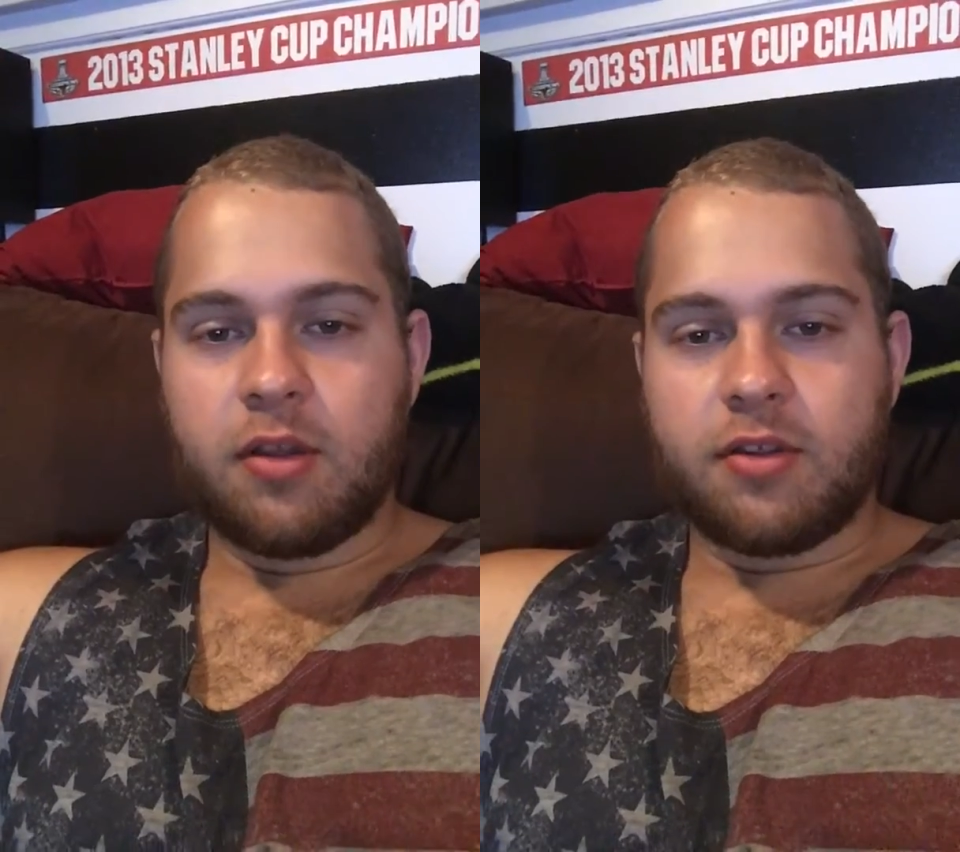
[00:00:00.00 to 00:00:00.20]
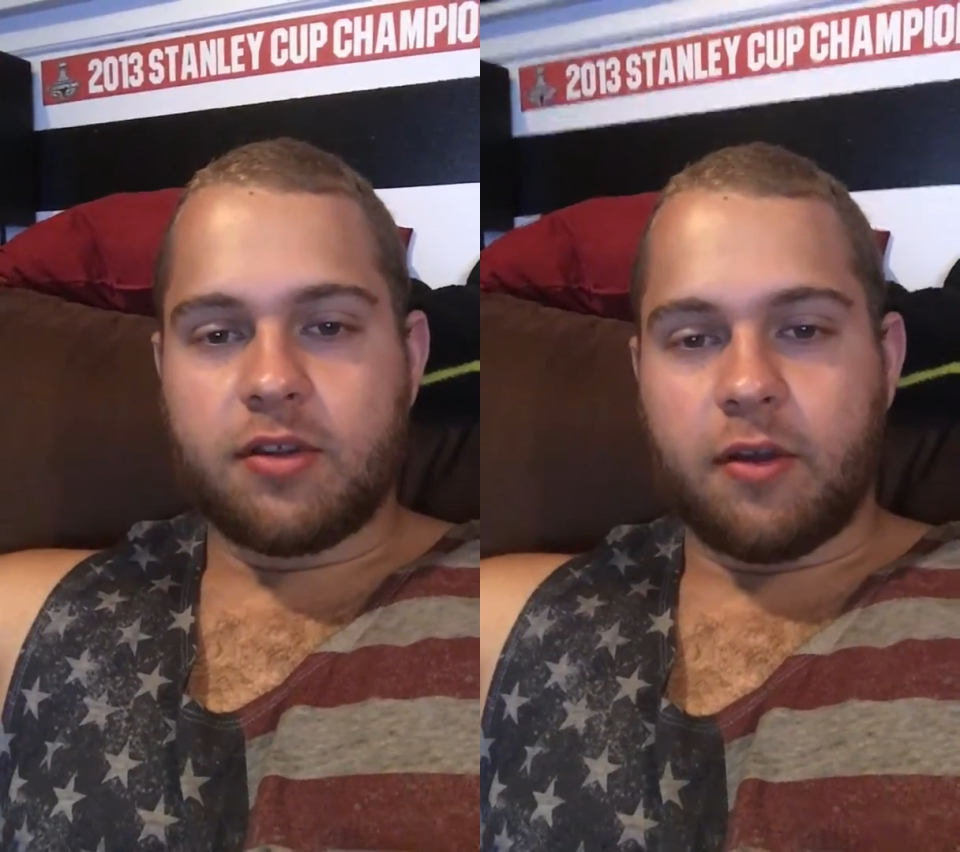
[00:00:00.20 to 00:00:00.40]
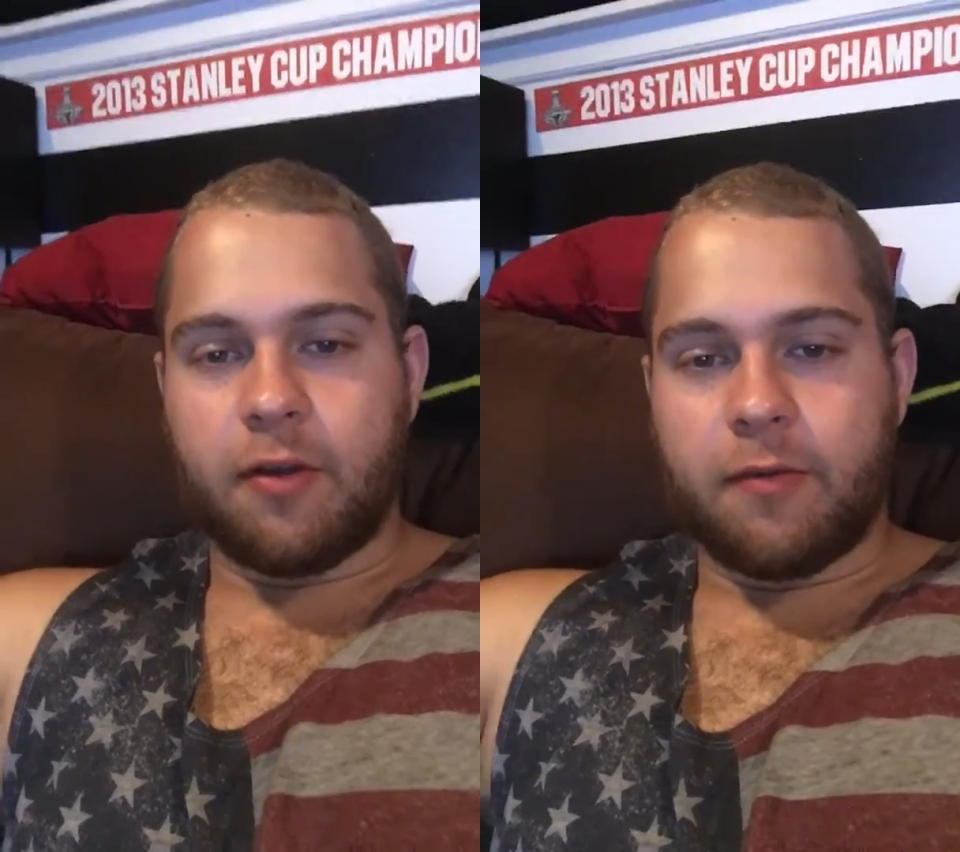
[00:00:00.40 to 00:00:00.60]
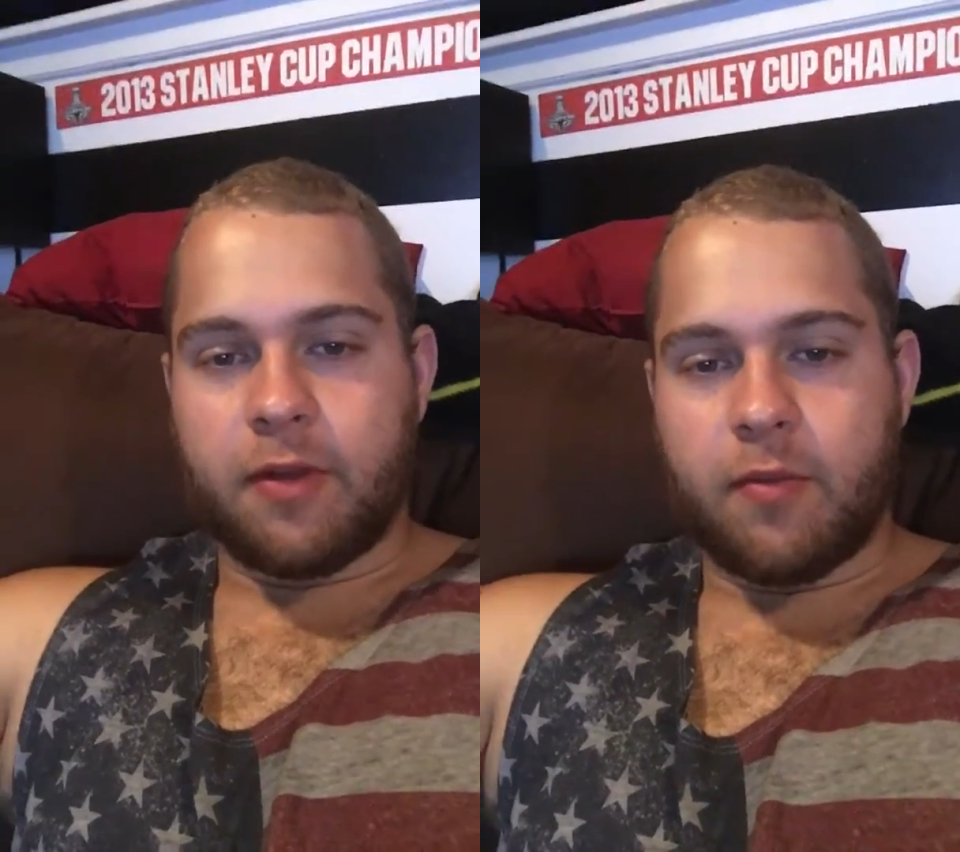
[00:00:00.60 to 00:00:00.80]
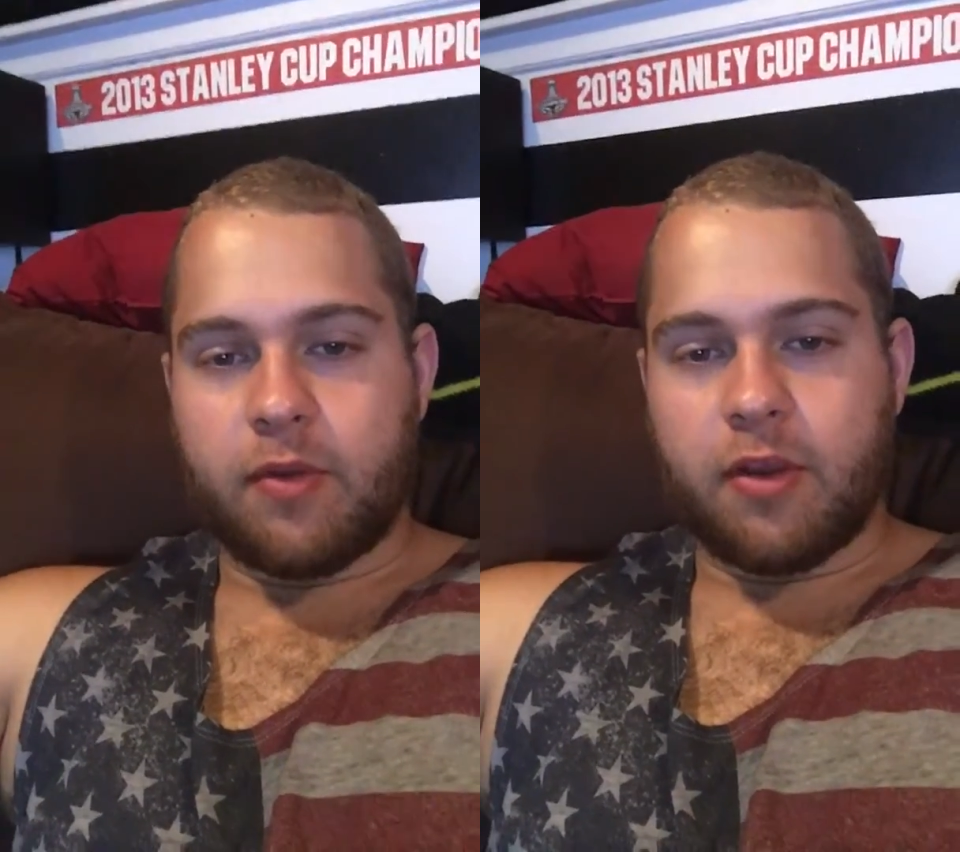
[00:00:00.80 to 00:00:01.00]
So
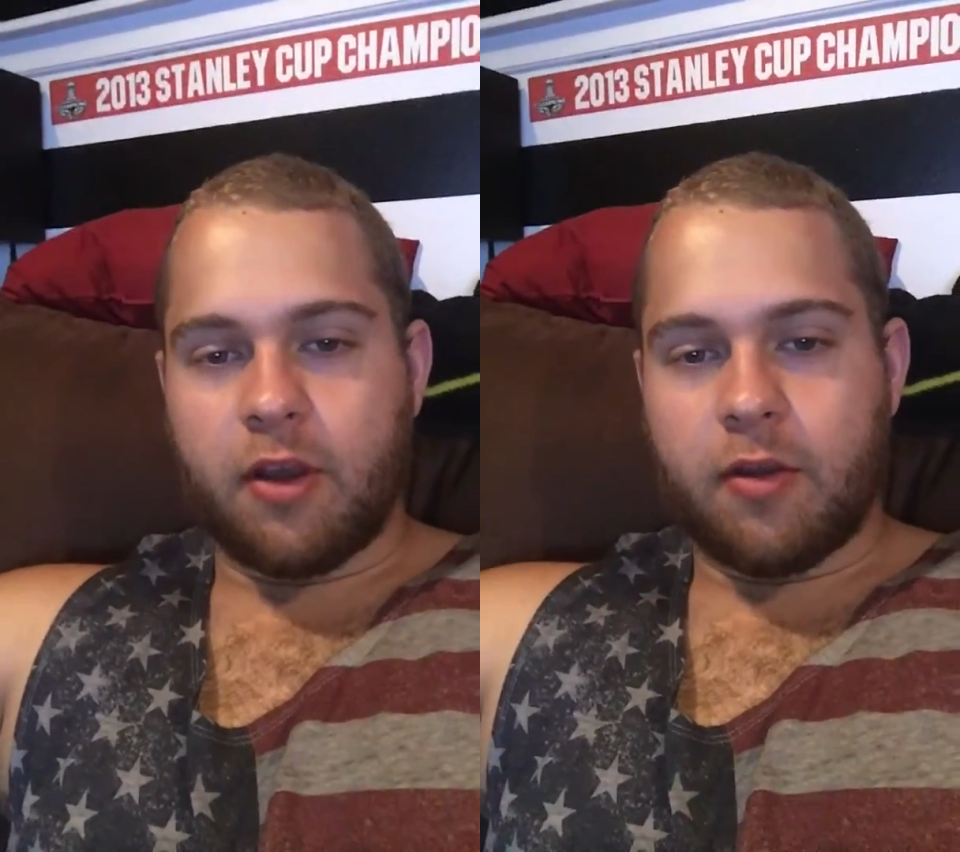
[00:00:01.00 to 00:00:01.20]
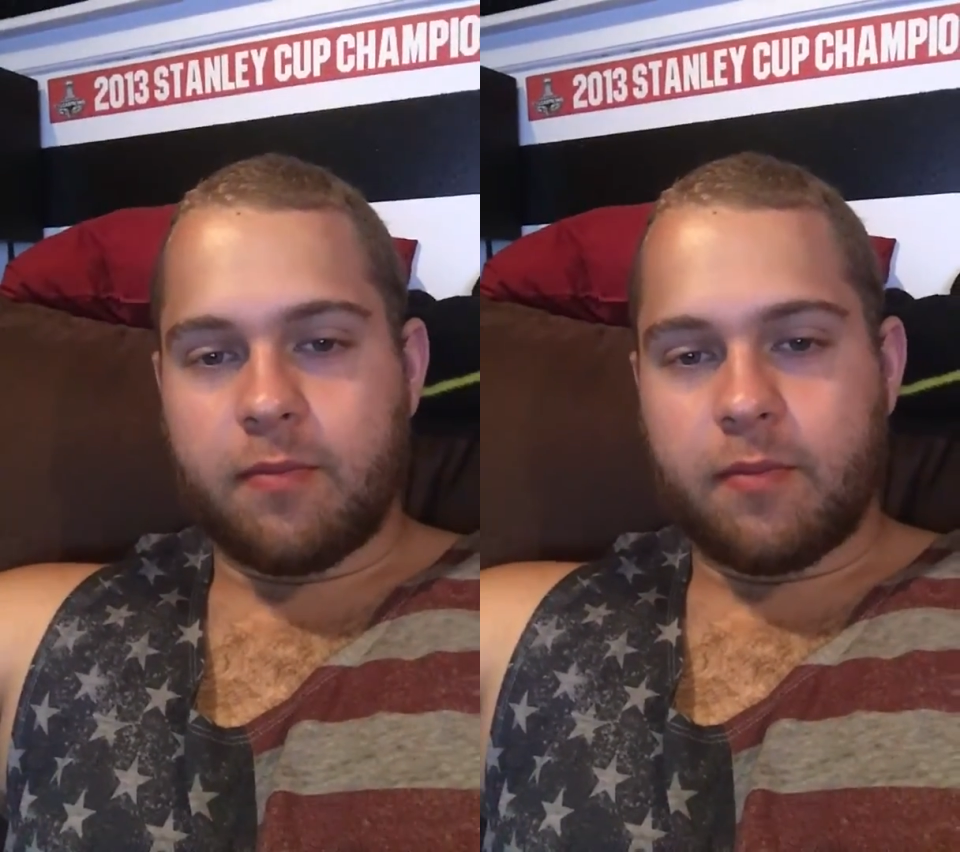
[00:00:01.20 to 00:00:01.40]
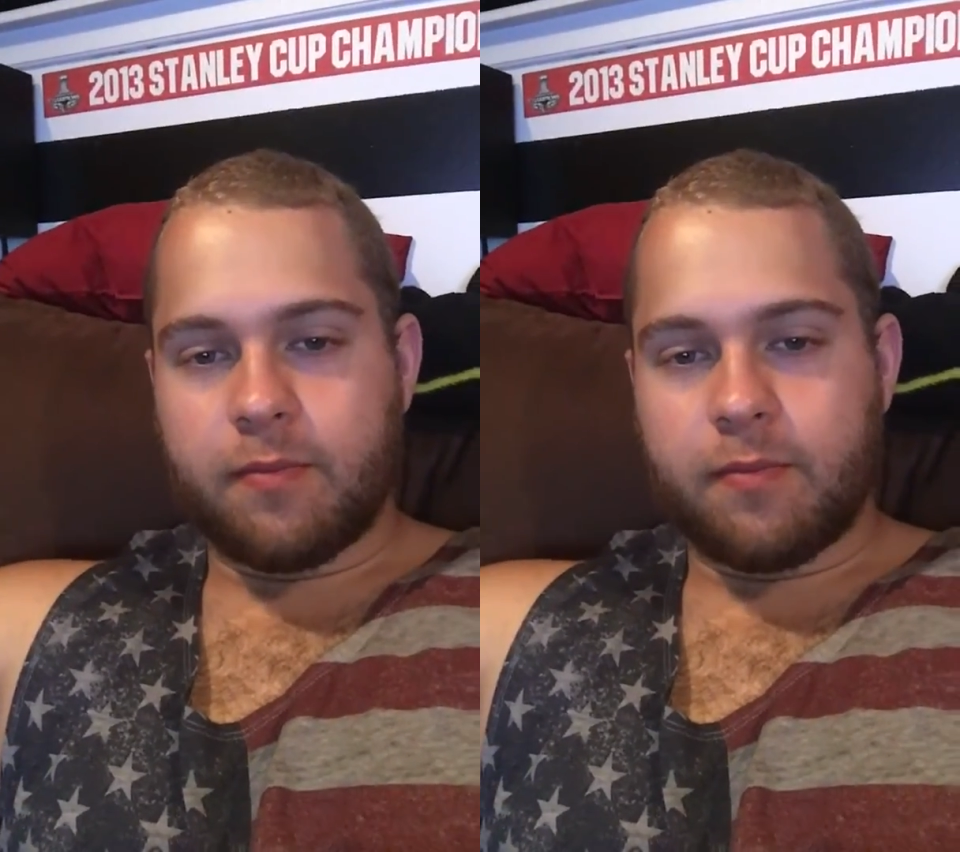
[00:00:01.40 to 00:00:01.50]
hit me up,